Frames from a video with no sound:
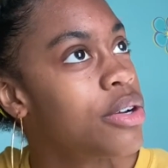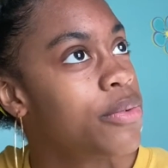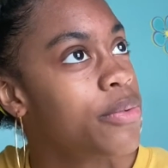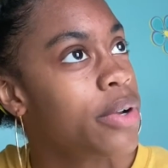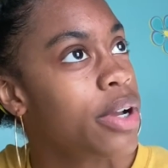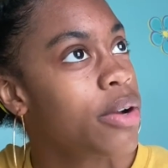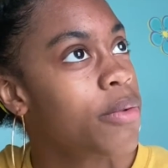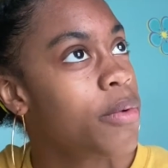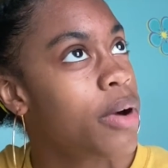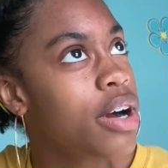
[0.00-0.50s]

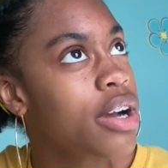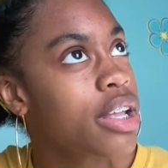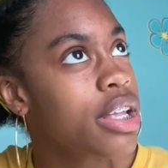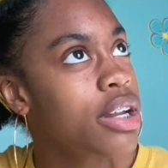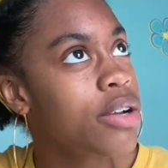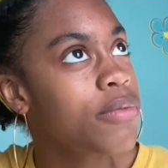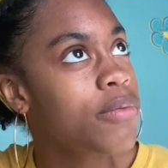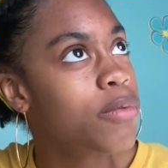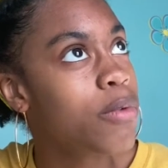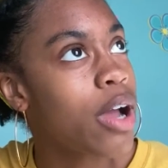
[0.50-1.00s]
we were walking
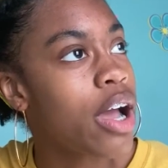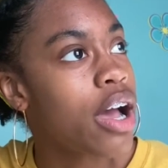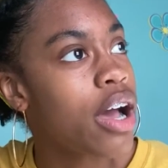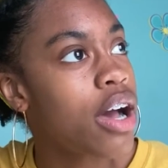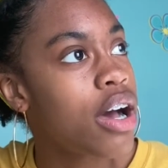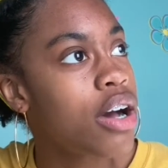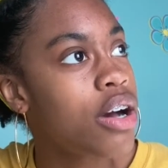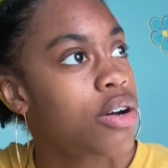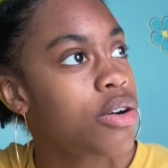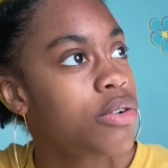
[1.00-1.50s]

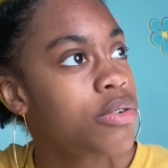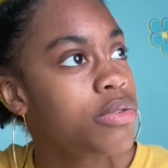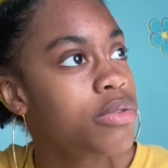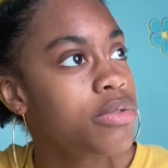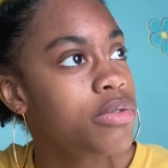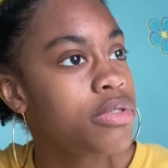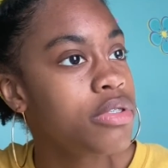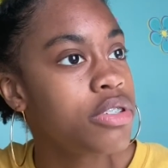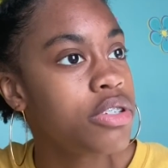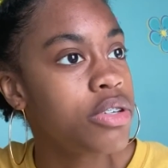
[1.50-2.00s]

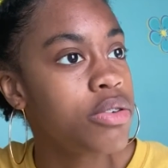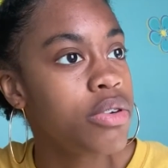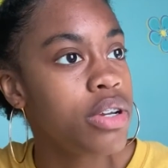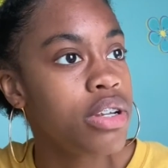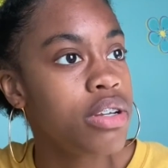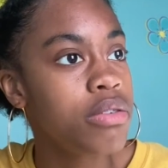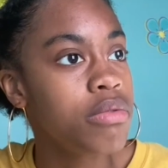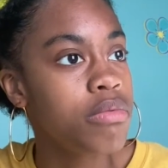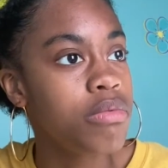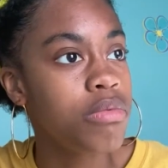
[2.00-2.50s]
around
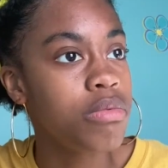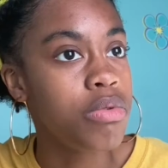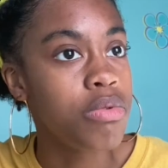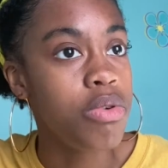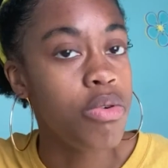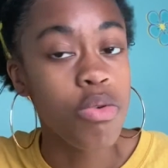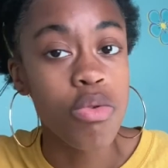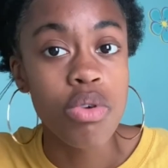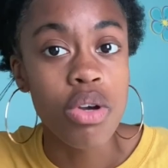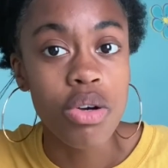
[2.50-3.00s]
doing
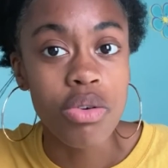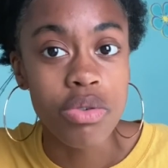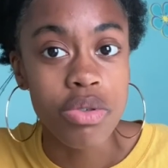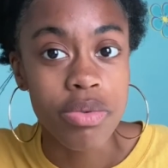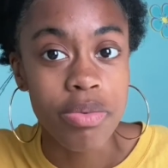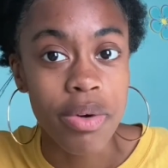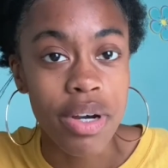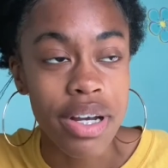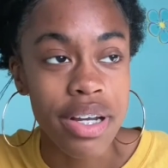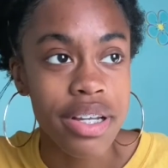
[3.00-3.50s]
who knows
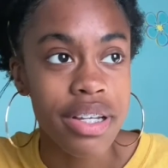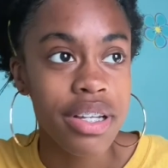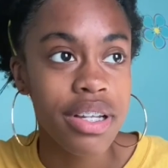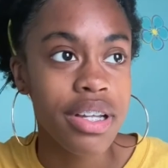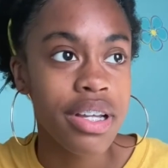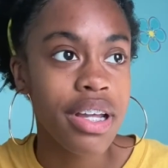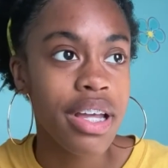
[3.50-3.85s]
what.